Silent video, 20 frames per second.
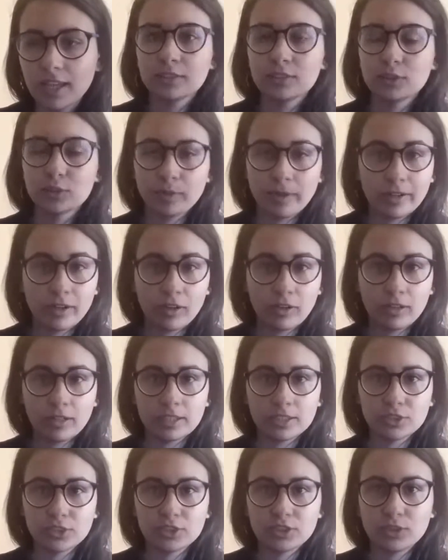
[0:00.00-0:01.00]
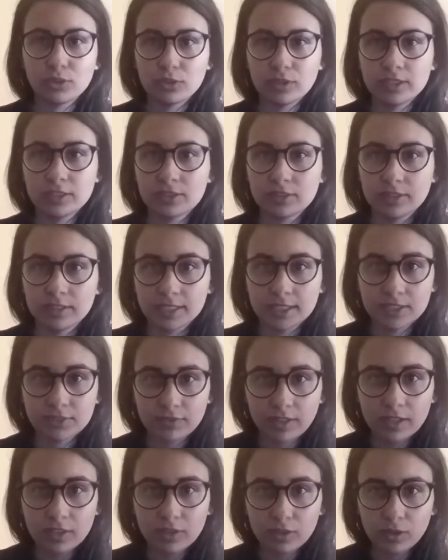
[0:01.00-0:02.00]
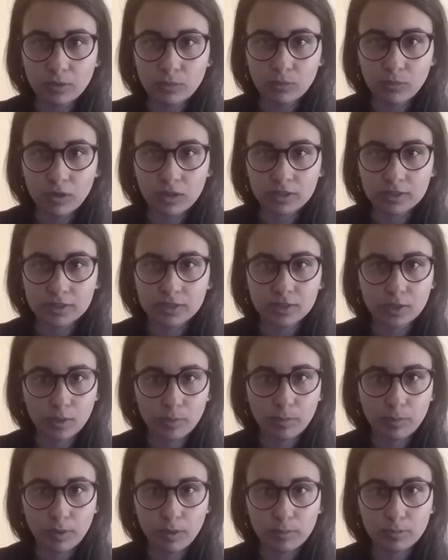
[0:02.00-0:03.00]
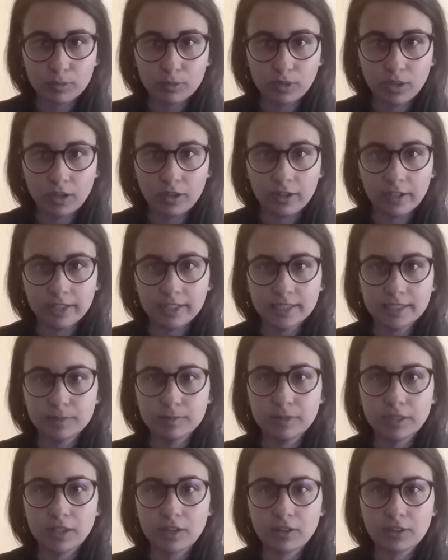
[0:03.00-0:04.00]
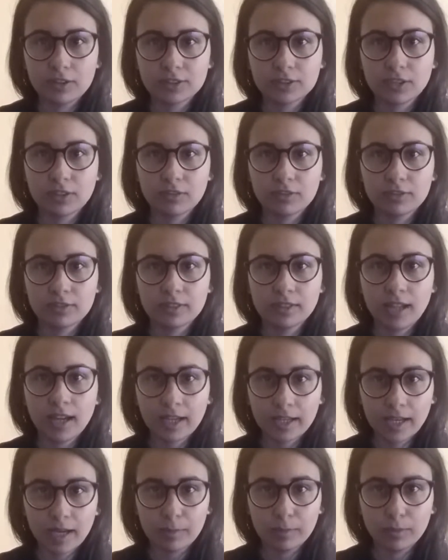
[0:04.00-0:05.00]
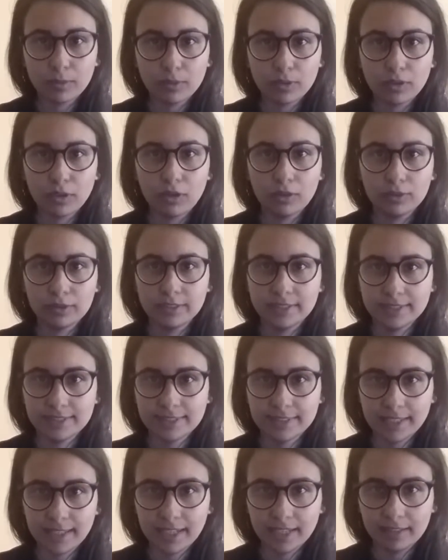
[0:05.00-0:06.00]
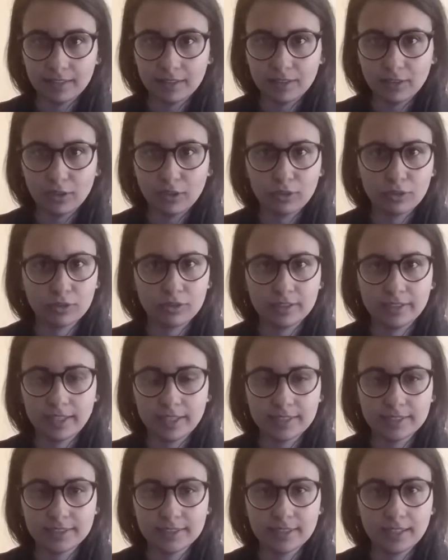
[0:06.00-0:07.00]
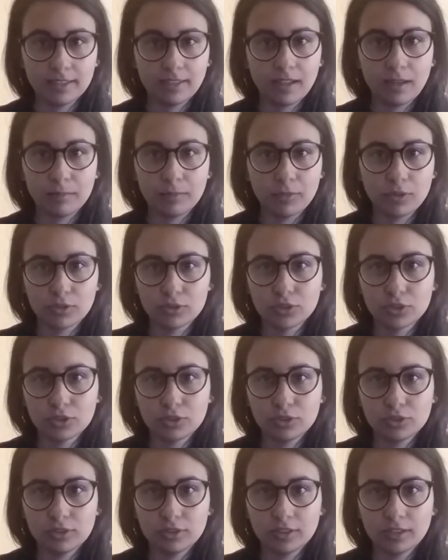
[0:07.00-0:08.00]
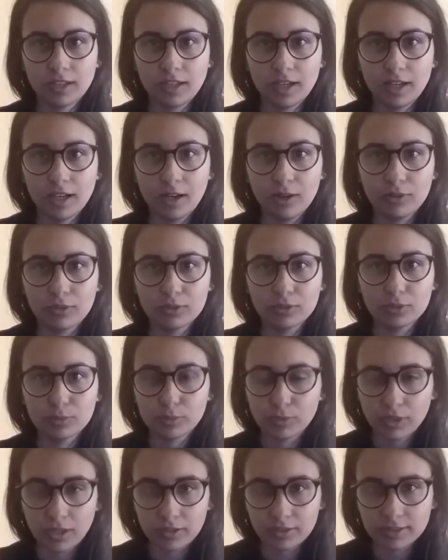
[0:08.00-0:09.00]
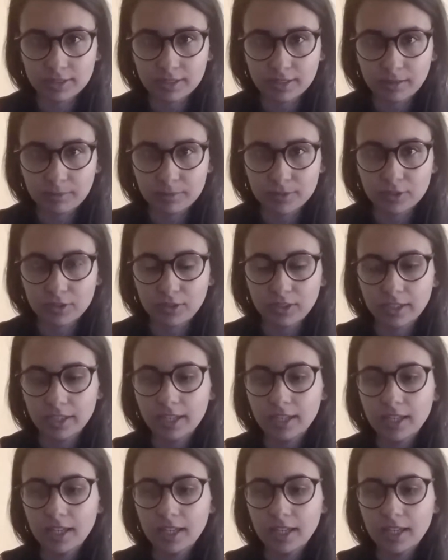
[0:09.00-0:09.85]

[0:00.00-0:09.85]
To my knowledge, the reason this fandom was so popular is because of a couple called Destiel, I'm not sure how to pronounce it, I'm sorry,